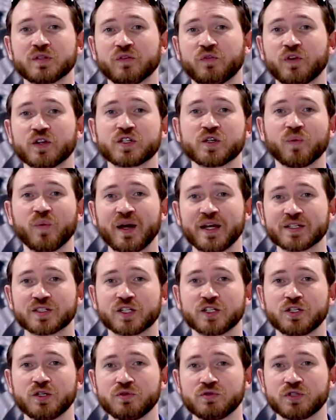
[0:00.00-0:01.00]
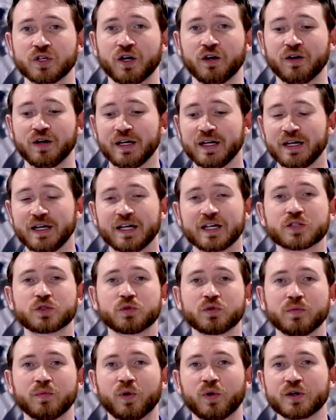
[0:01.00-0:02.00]
efficient ways to do so is
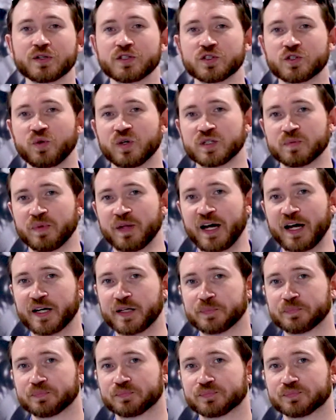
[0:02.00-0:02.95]
through the Morrison Twist Block.